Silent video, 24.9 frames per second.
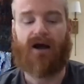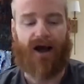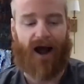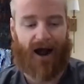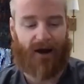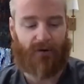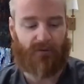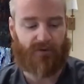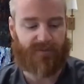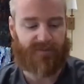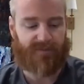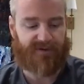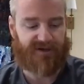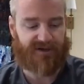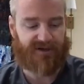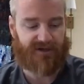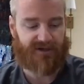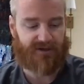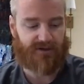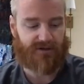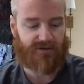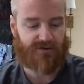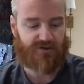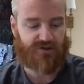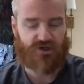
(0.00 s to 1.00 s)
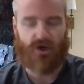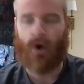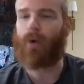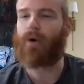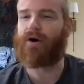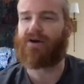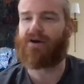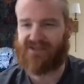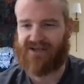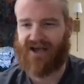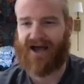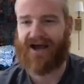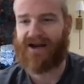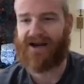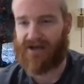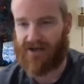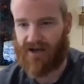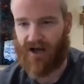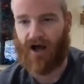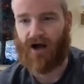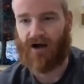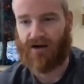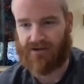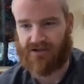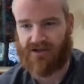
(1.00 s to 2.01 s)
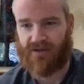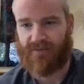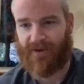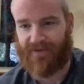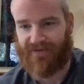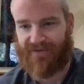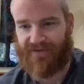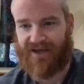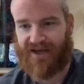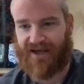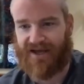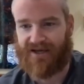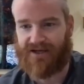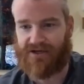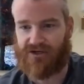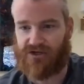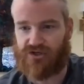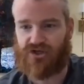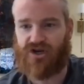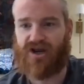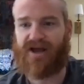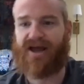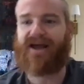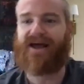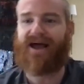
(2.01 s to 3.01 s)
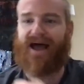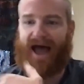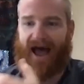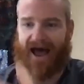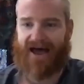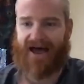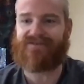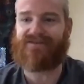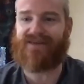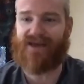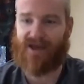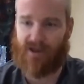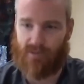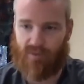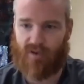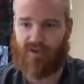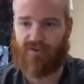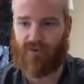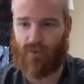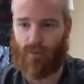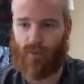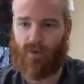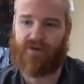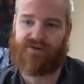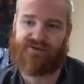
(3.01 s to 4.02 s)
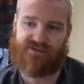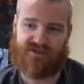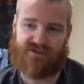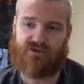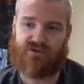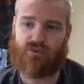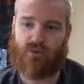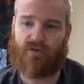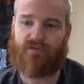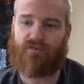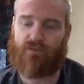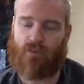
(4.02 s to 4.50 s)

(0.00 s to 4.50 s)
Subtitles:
I would be so excited to hug them at the end had they been the ones to have